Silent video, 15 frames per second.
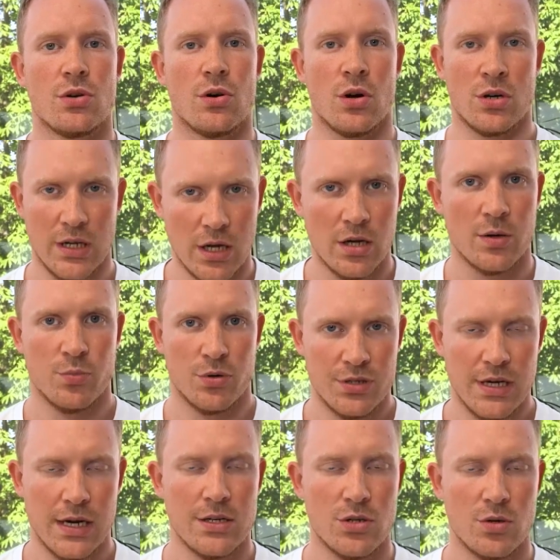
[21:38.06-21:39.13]
Are they going to
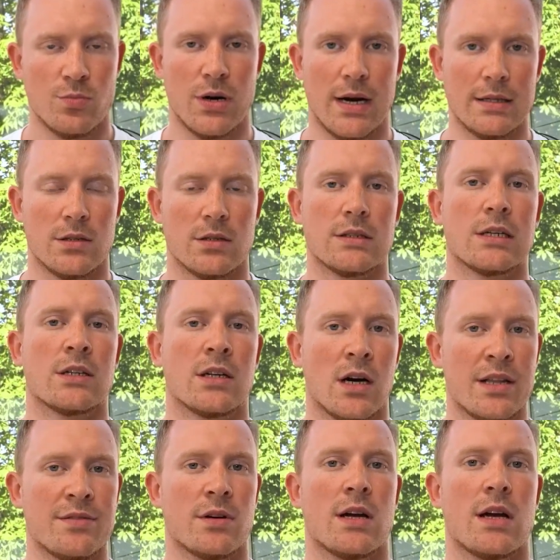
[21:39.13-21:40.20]
protect your brand? Are they going to
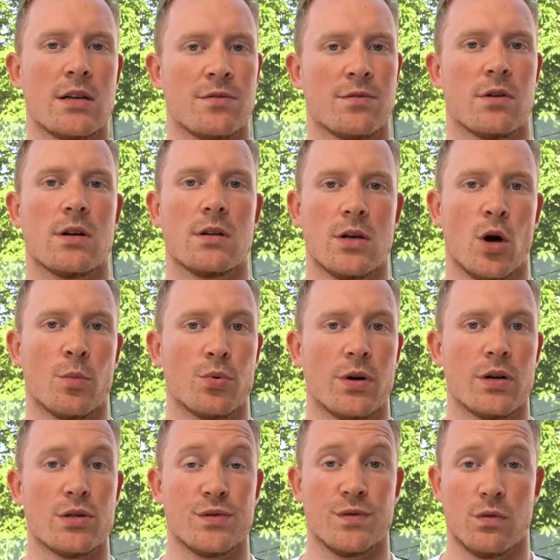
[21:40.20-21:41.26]
advocate in front of the
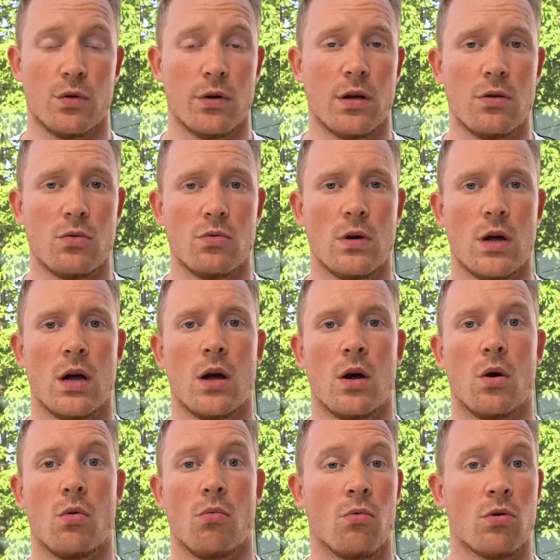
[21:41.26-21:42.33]
operators for you?
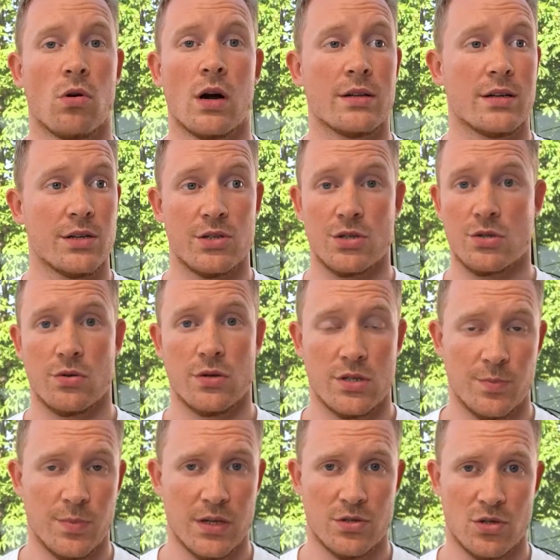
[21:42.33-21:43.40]
Or are they just going to
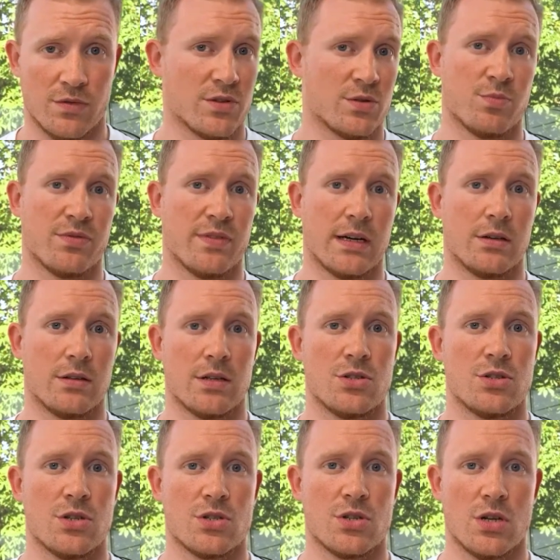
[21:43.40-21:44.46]
be a service provider that's
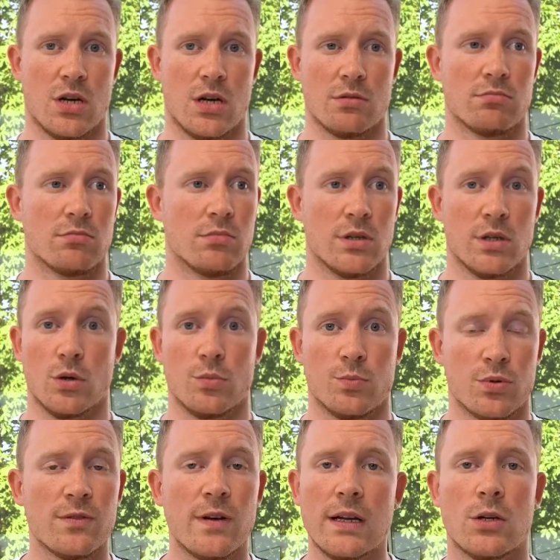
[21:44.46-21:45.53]
just going to,
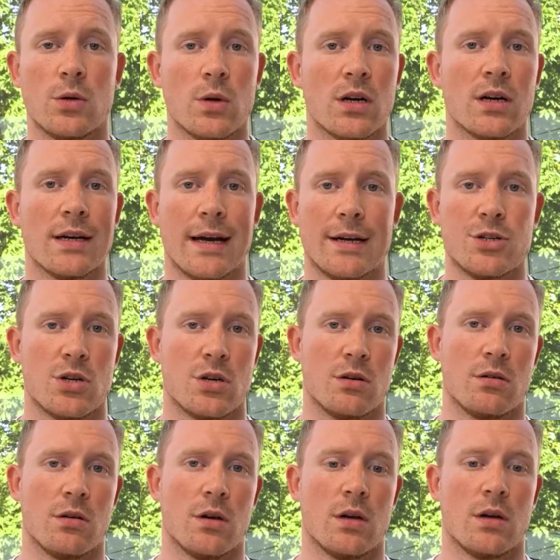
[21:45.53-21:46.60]
provide you a connection
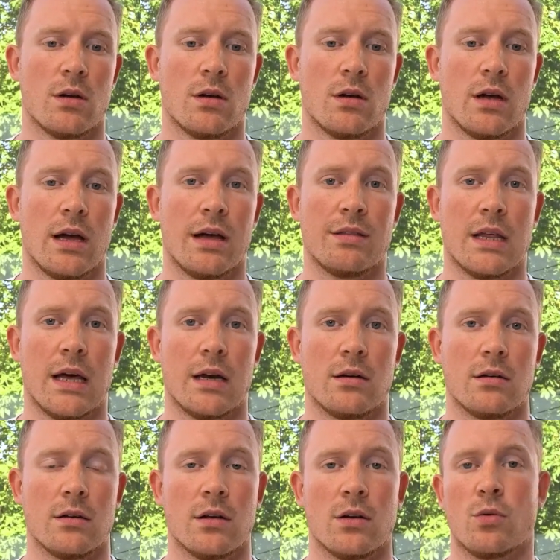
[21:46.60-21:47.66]
and
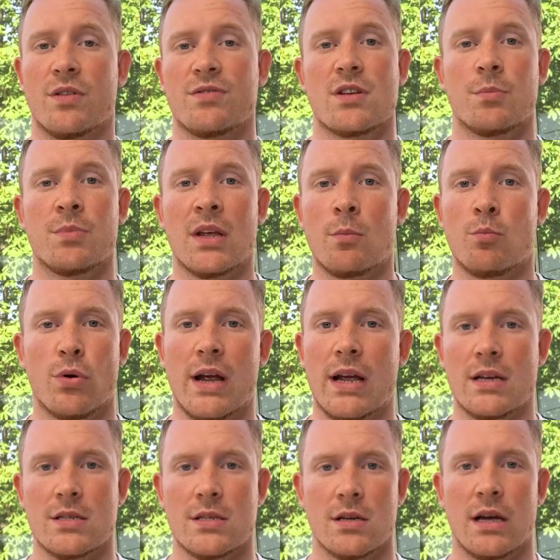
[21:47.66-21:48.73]
then, if something
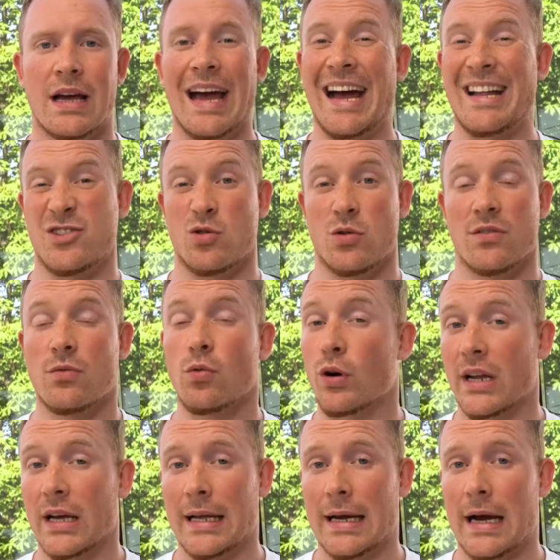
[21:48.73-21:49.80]
breaks, answer in
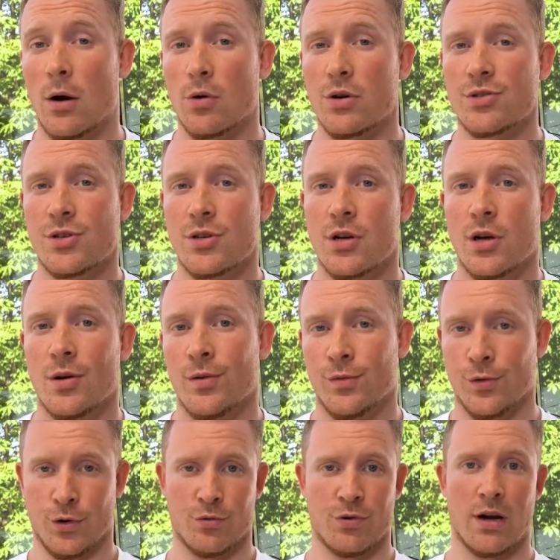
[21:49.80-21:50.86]
48 hours
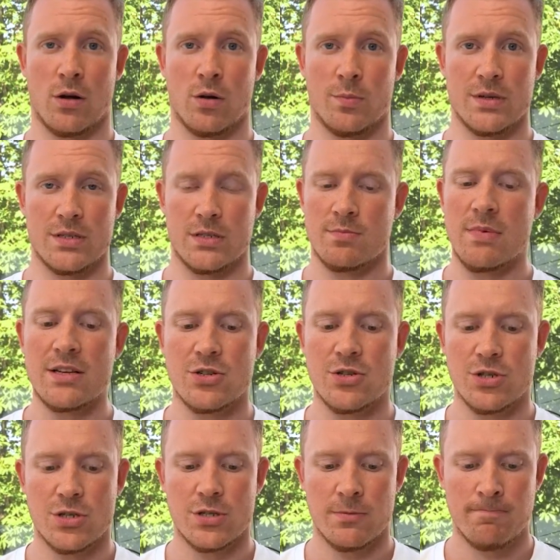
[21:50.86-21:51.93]
for your critical business
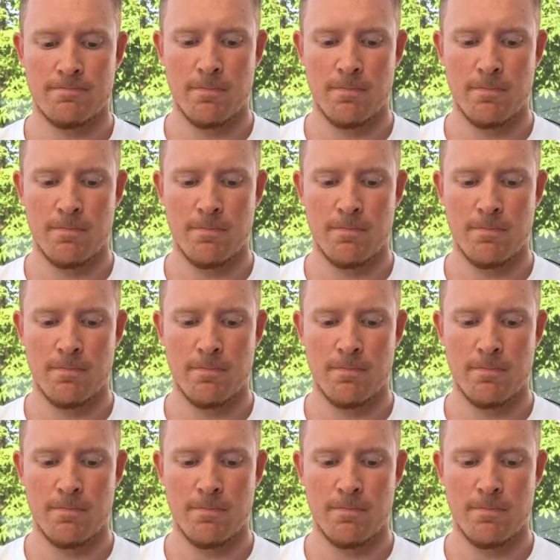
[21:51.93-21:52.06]
messages?